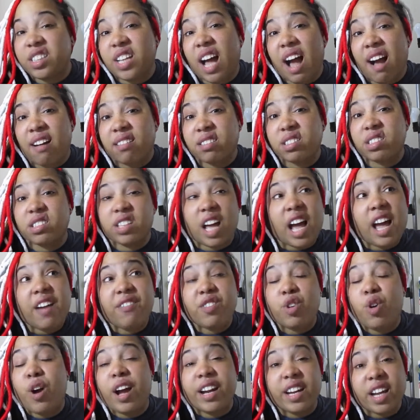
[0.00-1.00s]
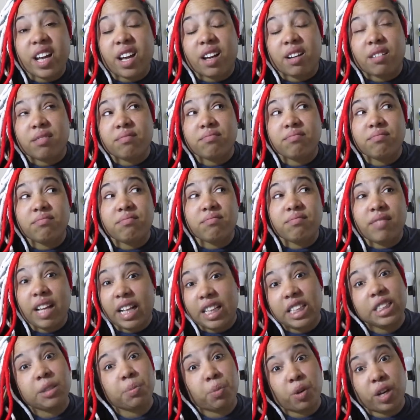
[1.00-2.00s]
socks i have no idea
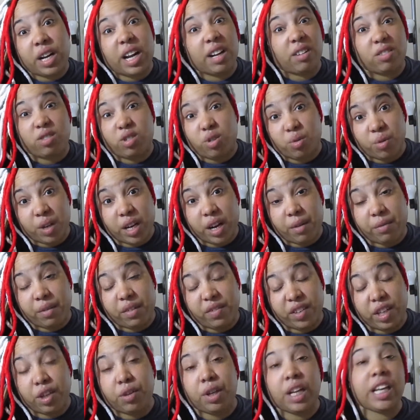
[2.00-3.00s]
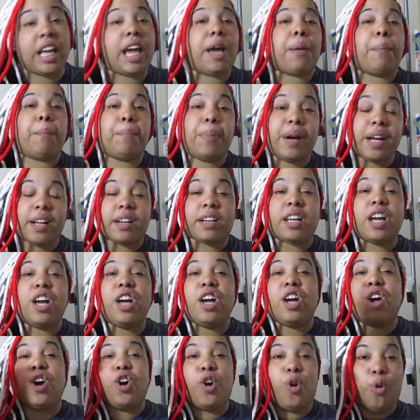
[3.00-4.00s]
at this point i don't know what i'm reviewing yet but
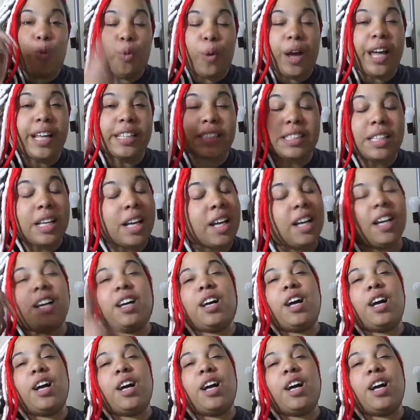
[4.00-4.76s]
wait